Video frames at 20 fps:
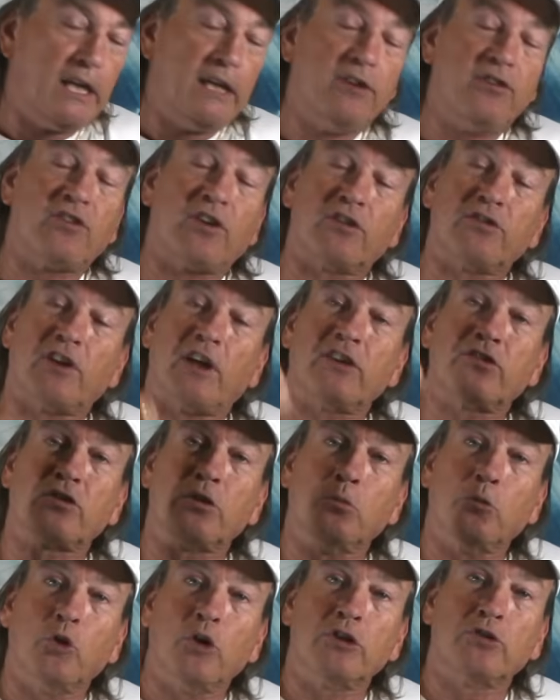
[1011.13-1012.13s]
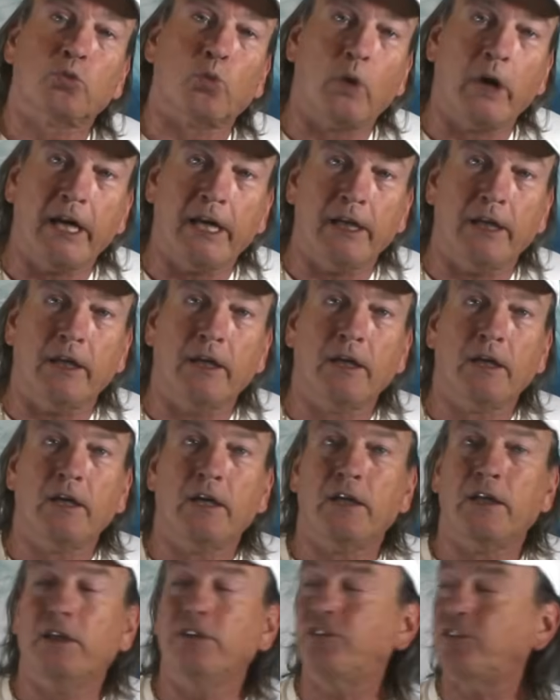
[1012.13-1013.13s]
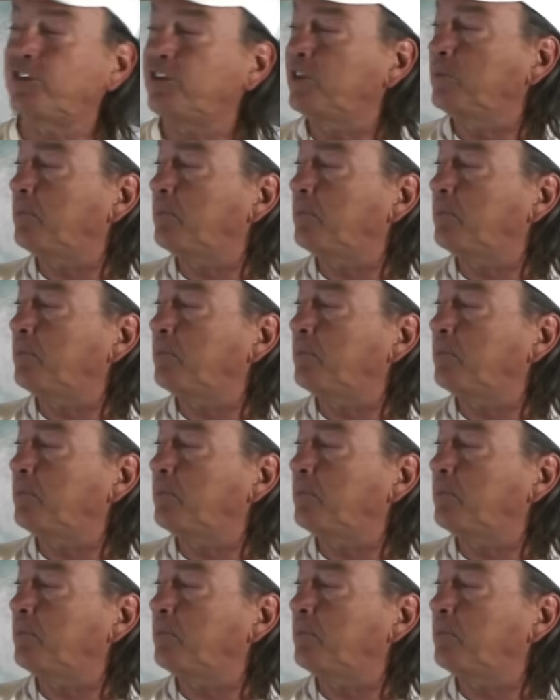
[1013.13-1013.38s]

He starts asking where's Wade. He says